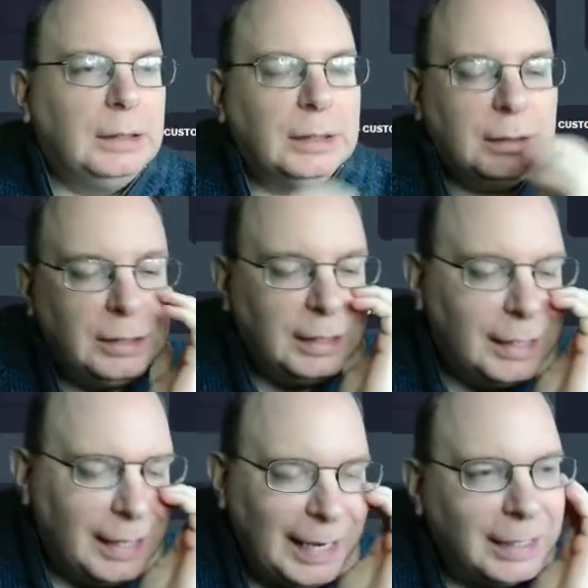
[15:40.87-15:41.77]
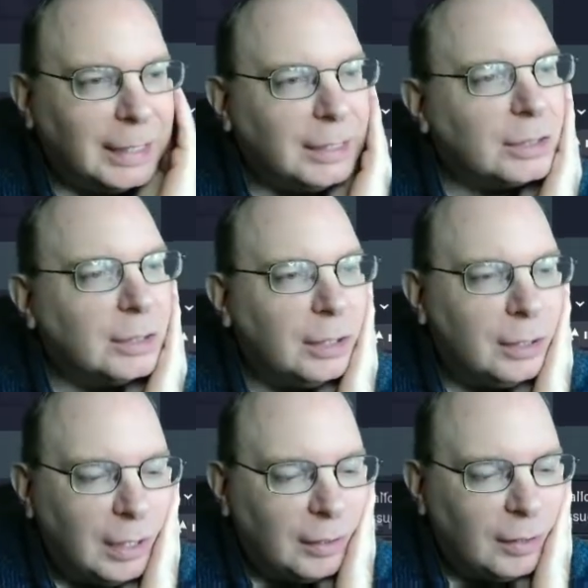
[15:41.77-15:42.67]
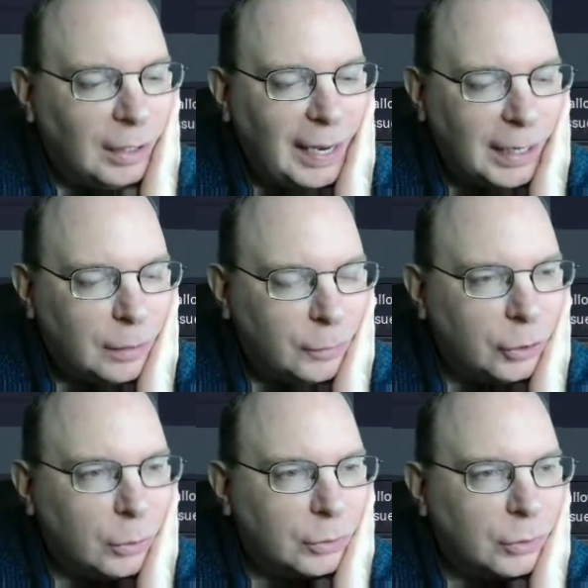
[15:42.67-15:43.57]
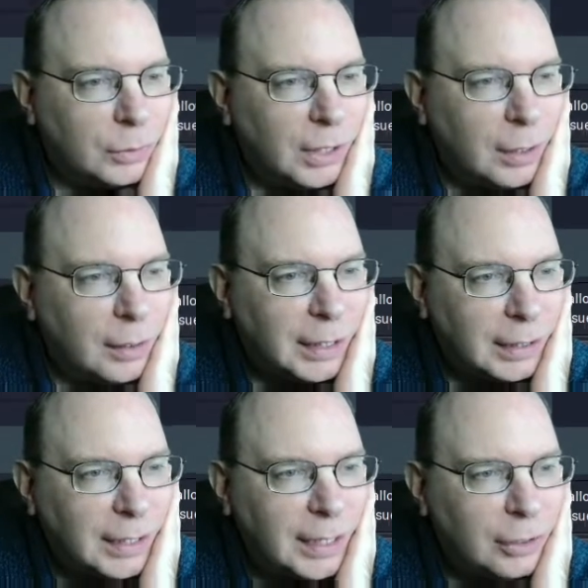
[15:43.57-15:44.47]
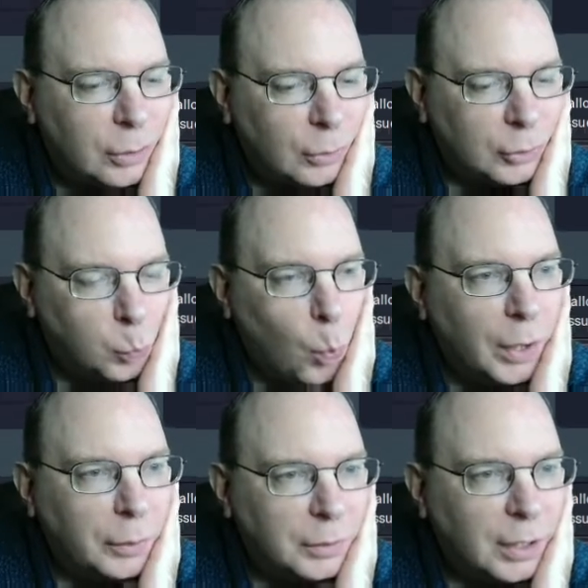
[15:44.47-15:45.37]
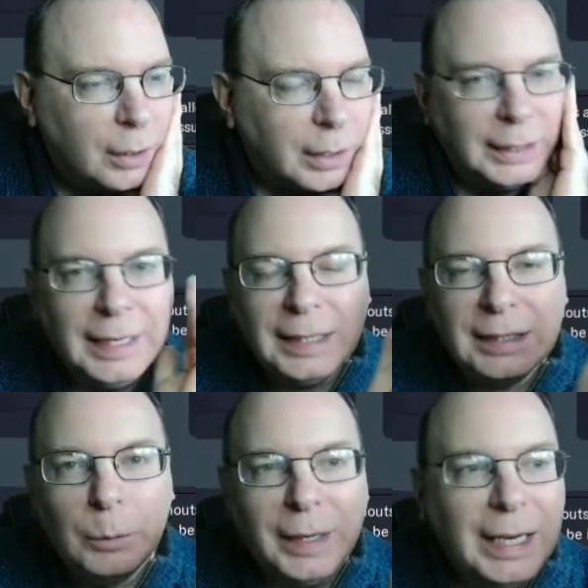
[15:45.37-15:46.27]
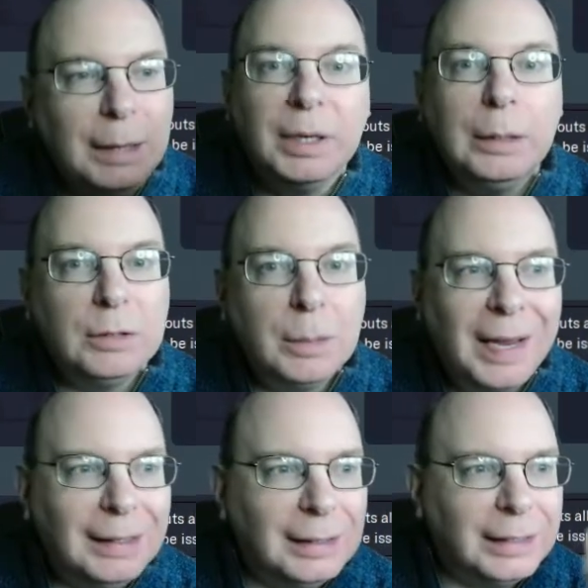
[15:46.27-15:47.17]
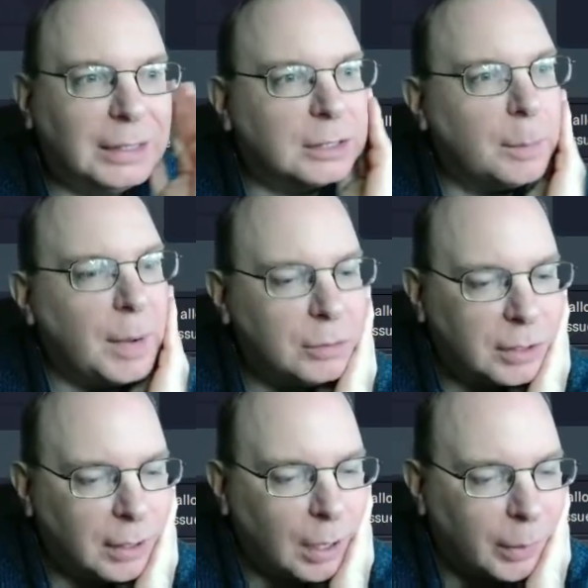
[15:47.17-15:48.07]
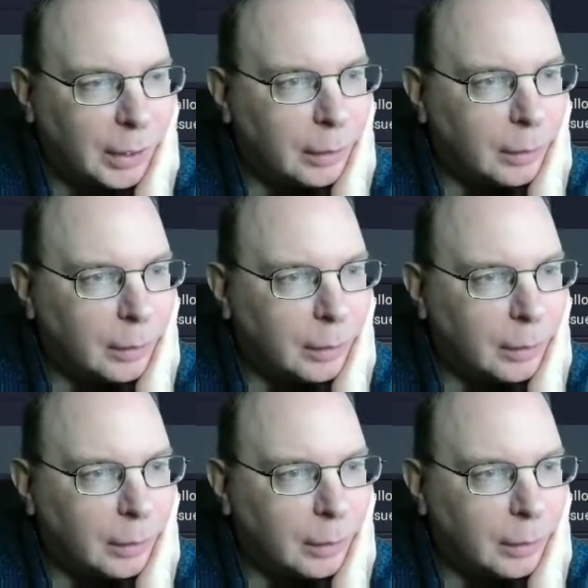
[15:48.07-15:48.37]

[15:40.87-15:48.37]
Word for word: You see, again, it's the, the, the lack of shots on target. Ten shots, one on target. Yes, it went in, but it was a penalty. It's supposed to go in.